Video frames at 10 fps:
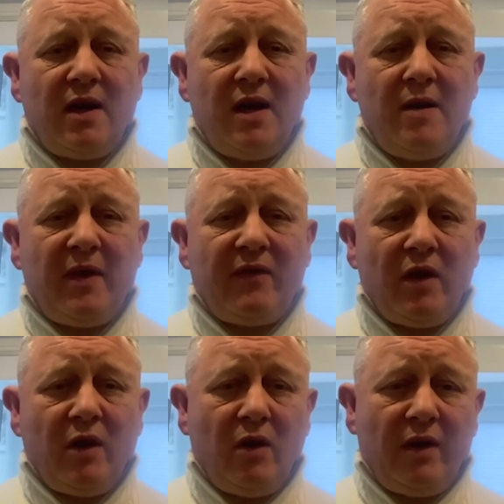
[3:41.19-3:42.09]
They've
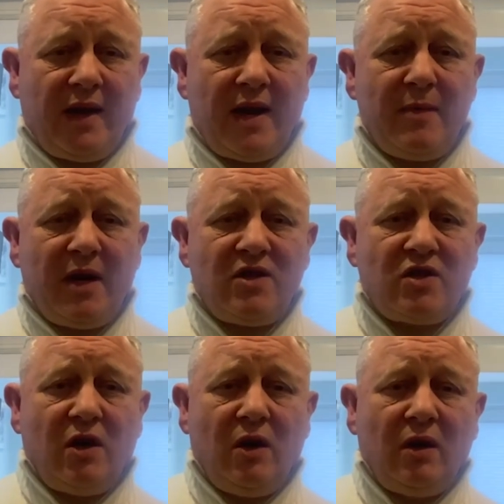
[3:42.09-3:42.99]
got the game
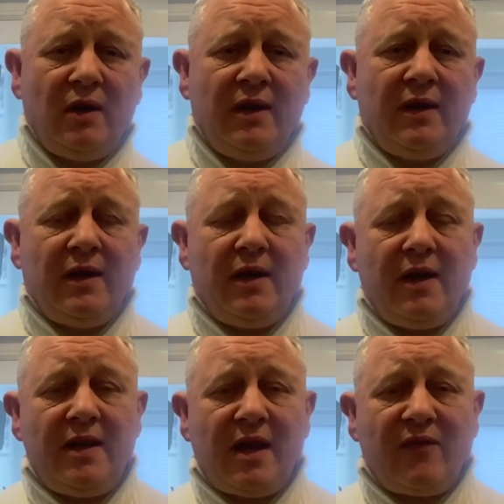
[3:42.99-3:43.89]
against Hull
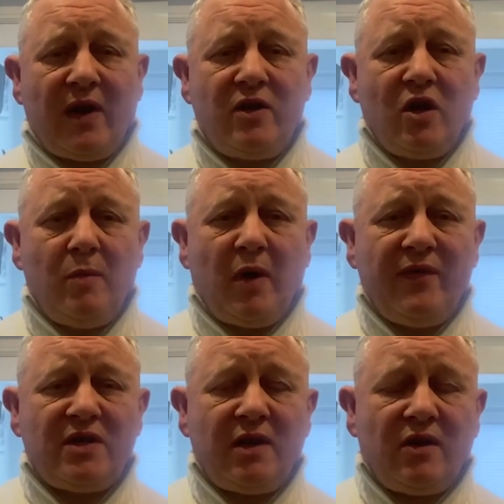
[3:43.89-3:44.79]
in the FA Cup,
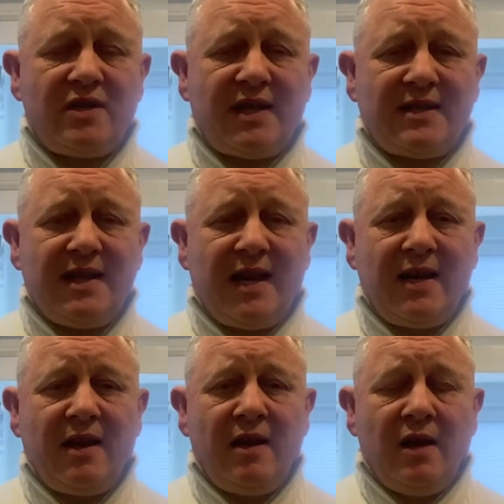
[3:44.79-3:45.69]
obviously on
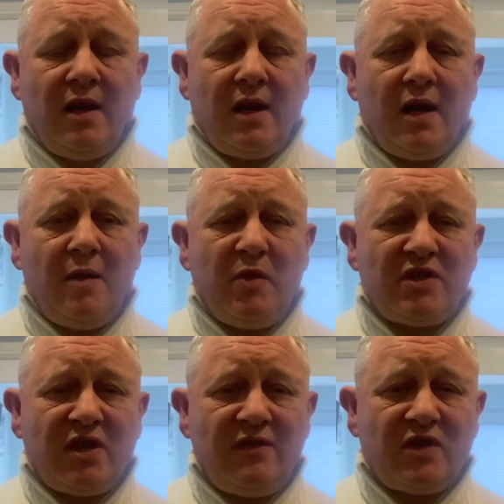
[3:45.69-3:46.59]
Saturday. But
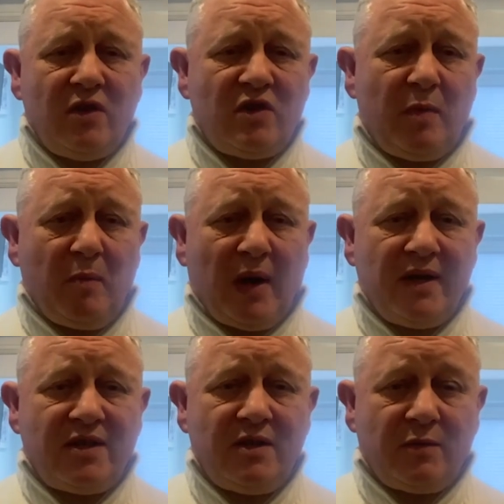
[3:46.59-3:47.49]
Steve Spooner has been
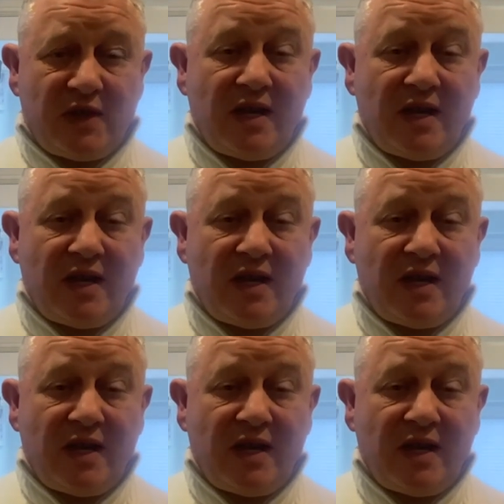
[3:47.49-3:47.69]
placed in